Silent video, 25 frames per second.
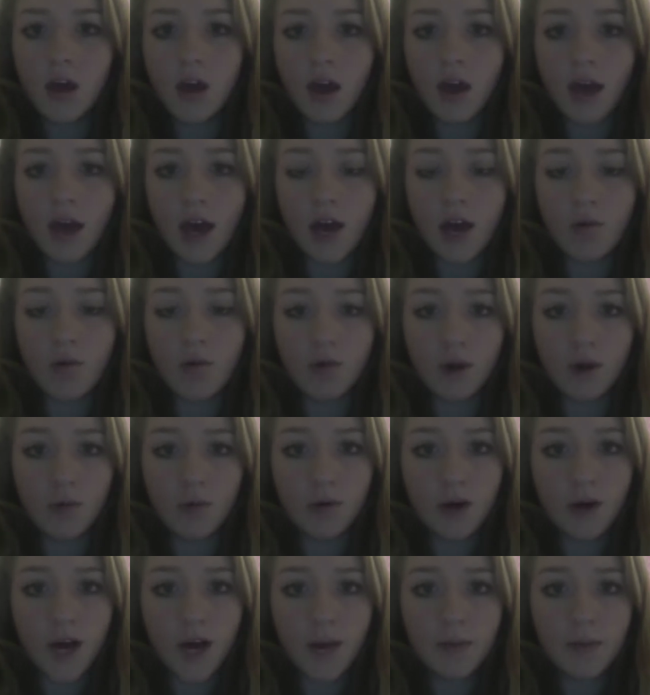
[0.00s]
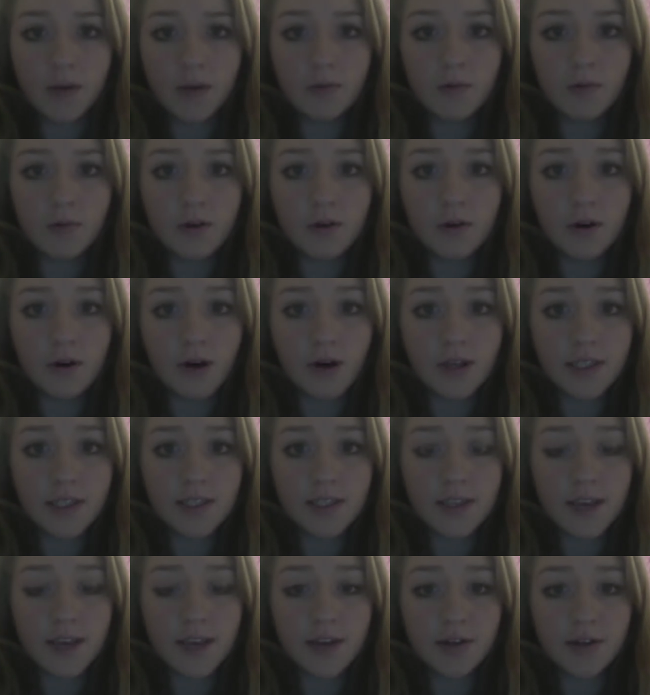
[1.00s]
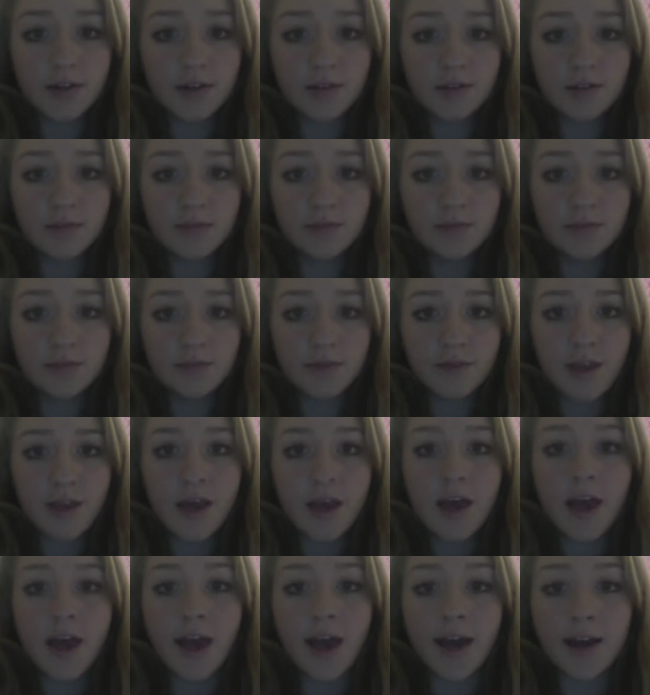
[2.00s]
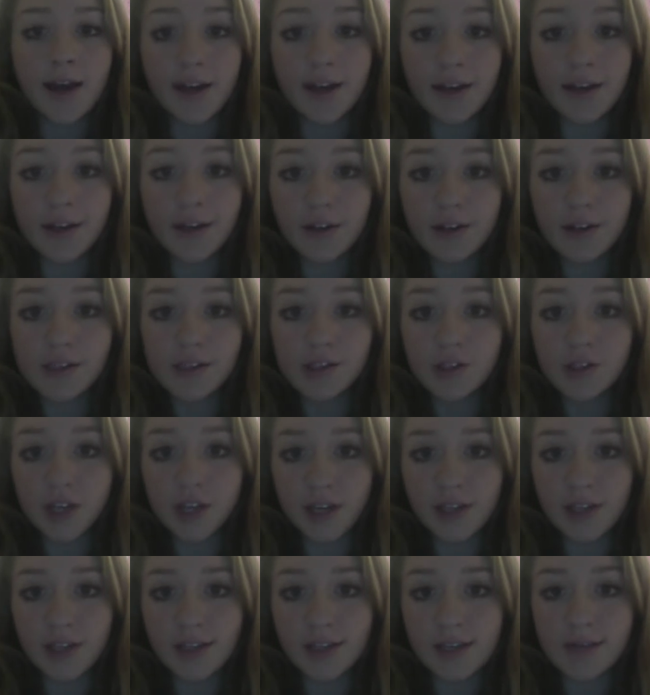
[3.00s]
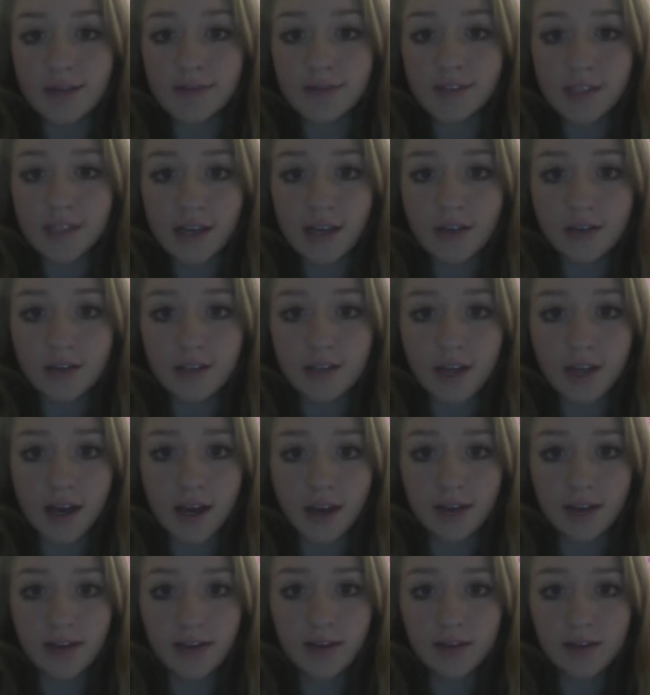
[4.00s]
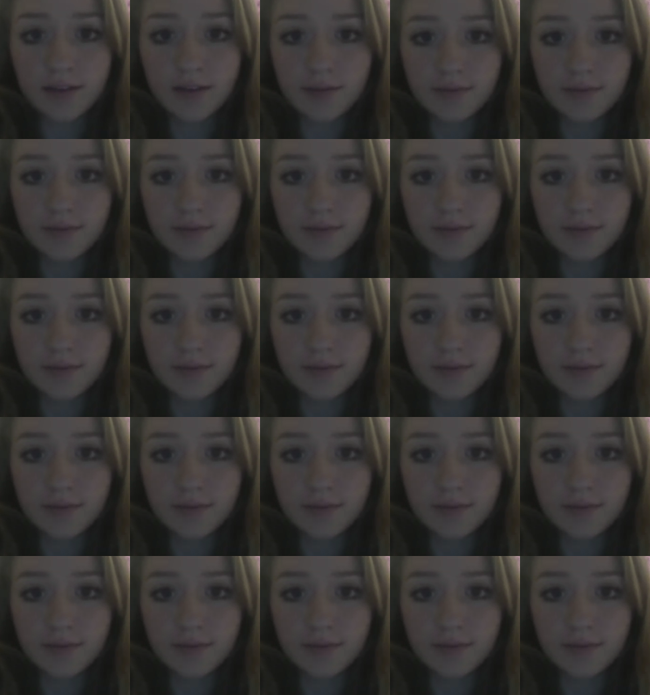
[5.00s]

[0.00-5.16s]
And what will happen when neurons tangle? An increased chance of cell death.